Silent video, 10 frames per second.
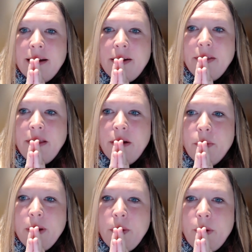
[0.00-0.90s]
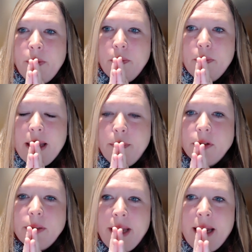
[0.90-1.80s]
that we want people
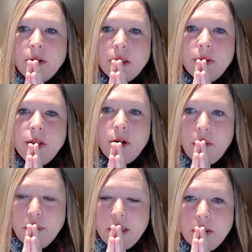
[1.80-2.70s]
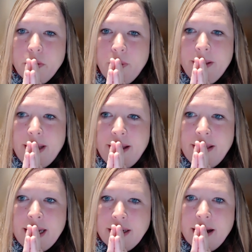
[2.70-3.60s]
to be able to adopt when they're
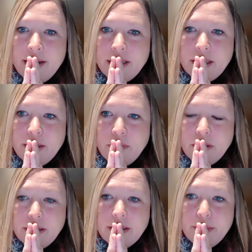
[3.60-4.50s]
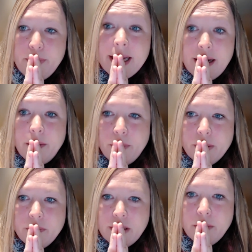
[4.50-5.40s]
then going to pick up
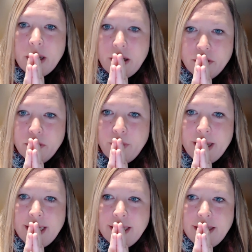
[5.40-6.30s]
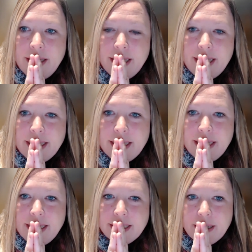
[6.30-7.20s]
the pathway, that this
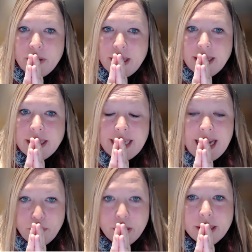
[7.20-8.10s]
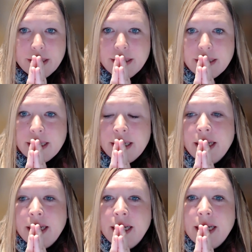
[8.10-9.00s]
is something that's happened
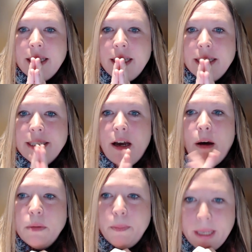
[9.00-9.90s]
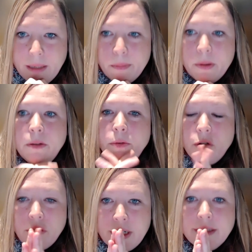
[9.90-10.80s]
that has harmed people,
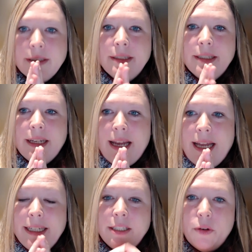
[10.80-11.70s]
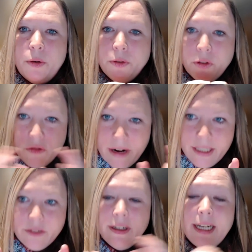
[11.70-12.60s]
trust, and has caused
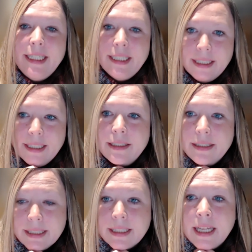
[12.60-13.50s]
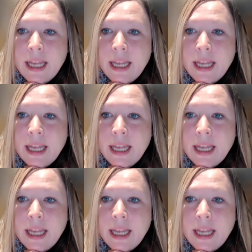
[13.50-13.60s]
strained relations.